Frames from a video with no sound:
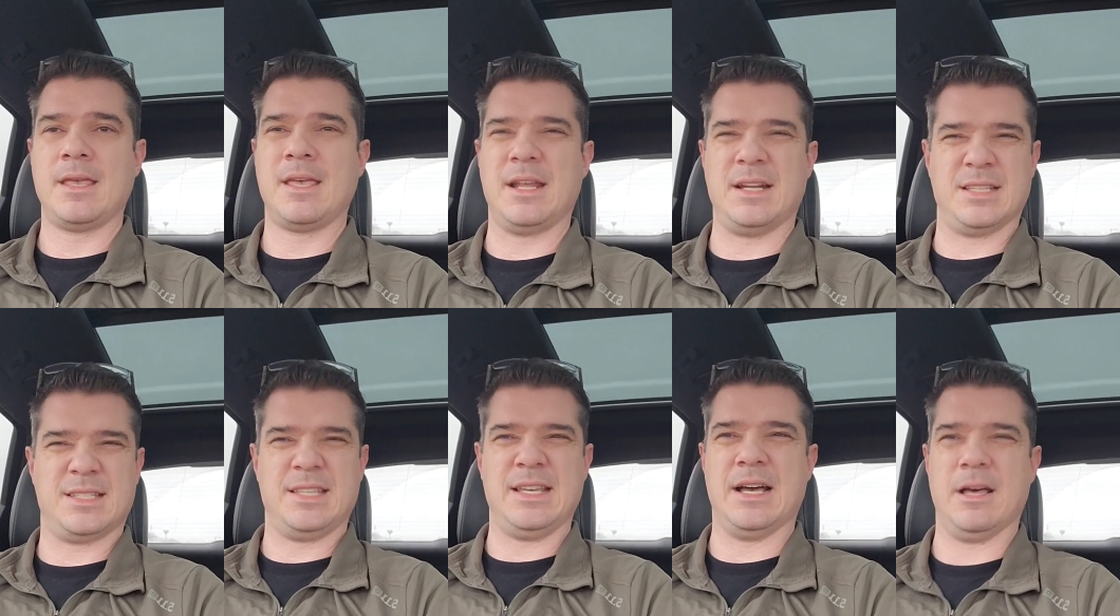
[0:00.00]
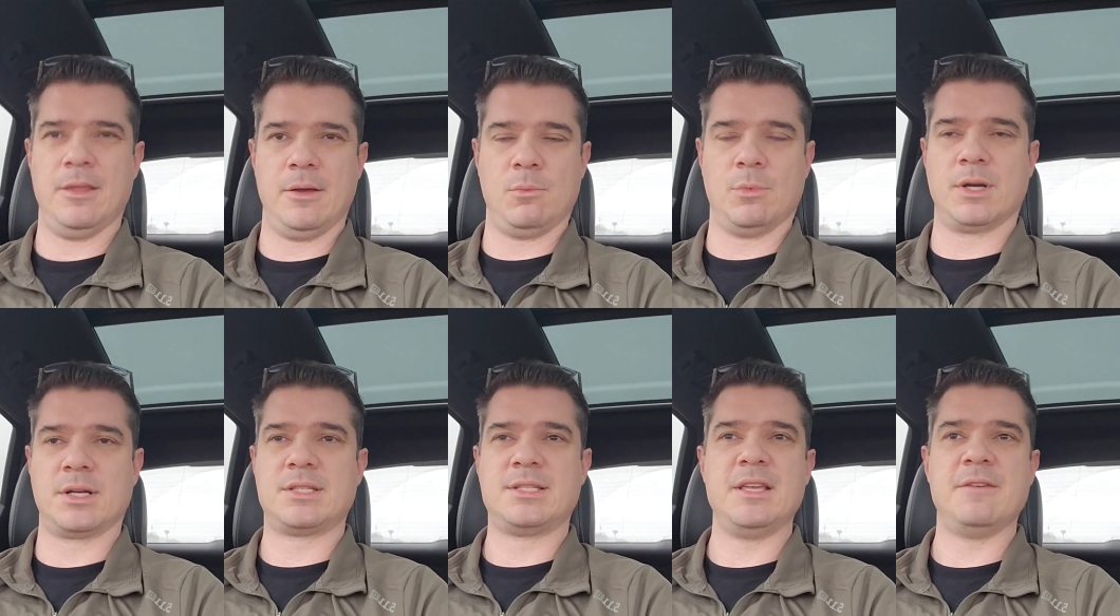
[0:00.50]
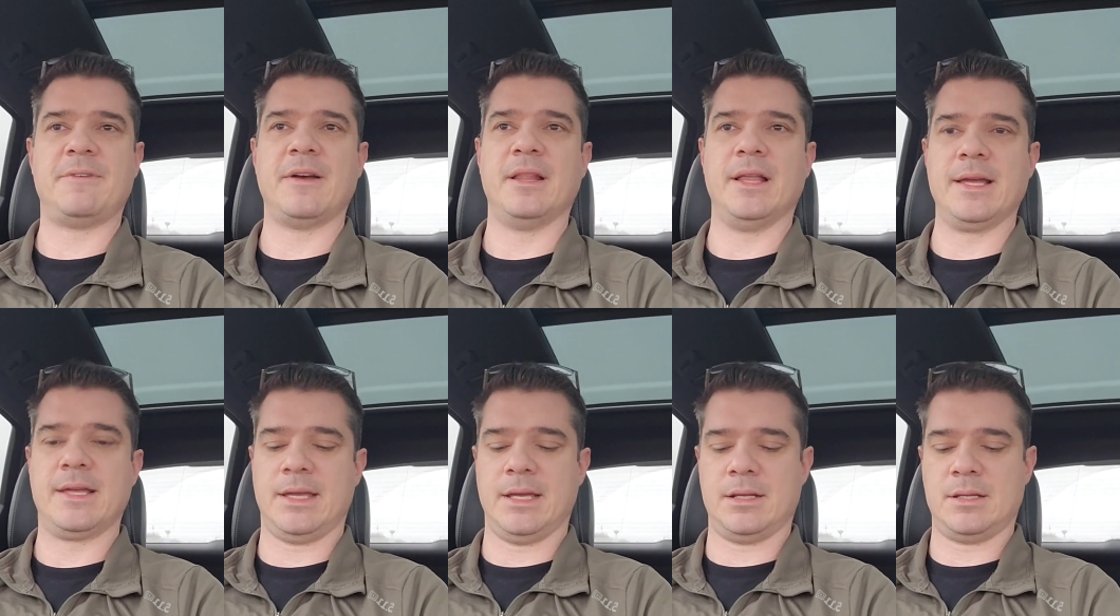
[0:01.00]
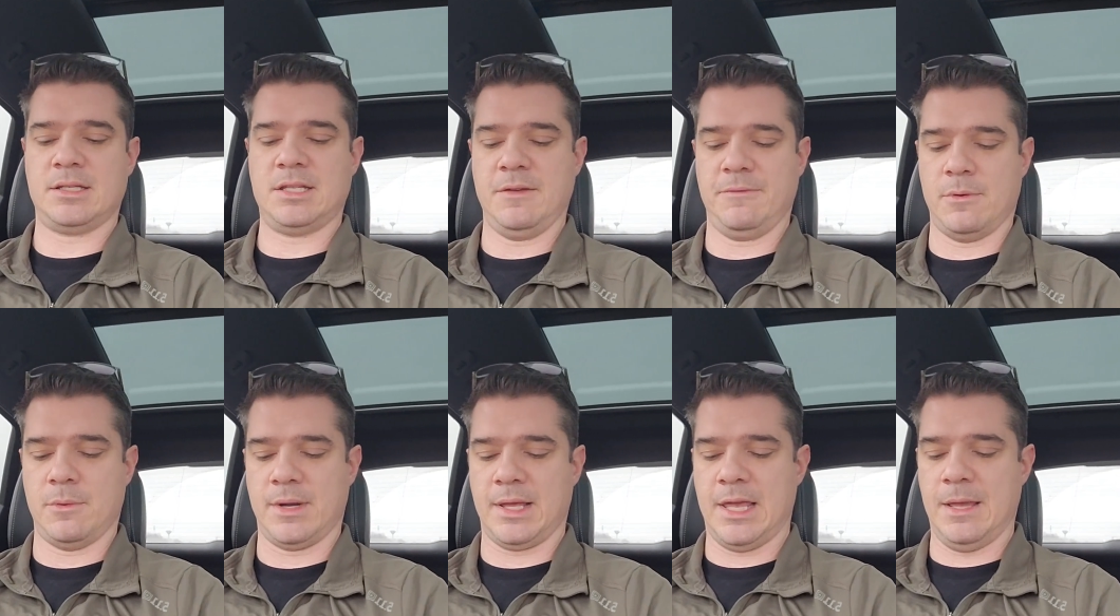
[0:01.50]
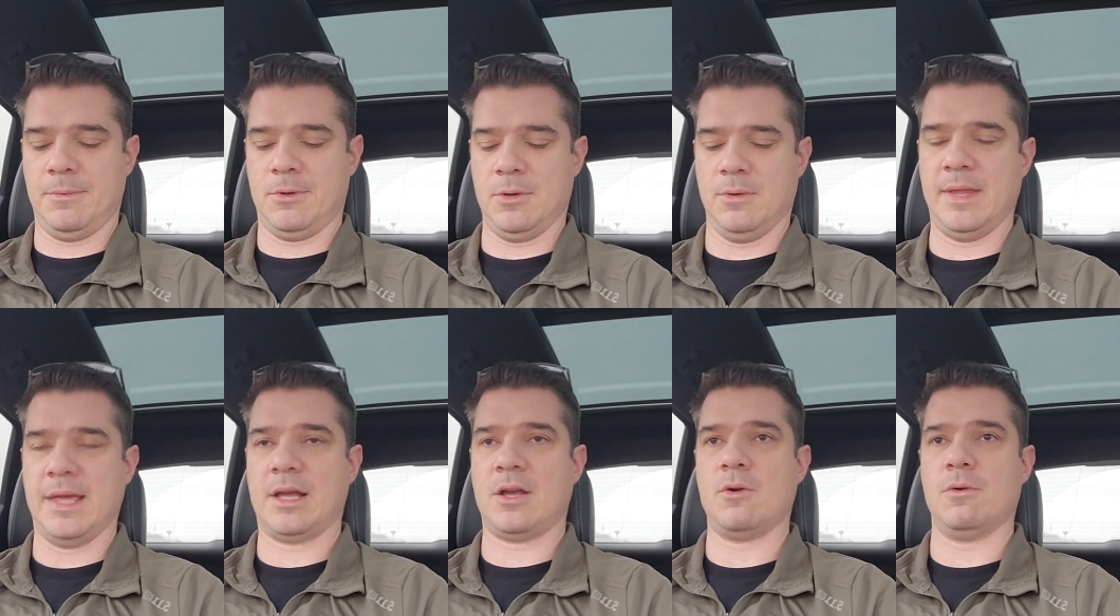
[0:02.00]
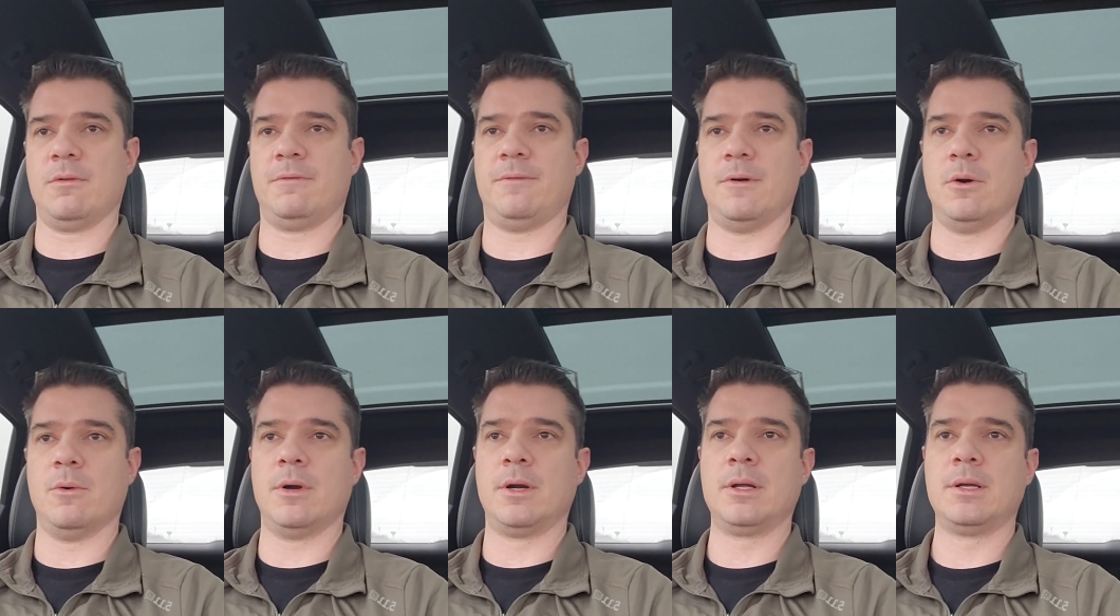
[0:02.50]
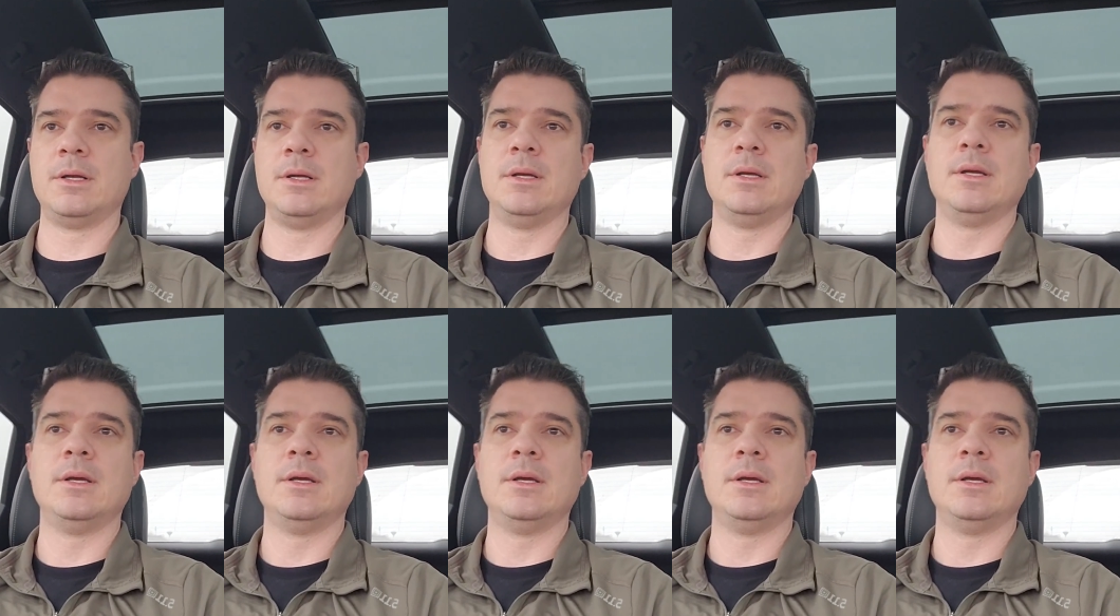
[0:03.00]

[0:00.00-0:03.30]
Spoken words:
Kind of see how that works. See if I like it. See if I want to keep doing that going forward.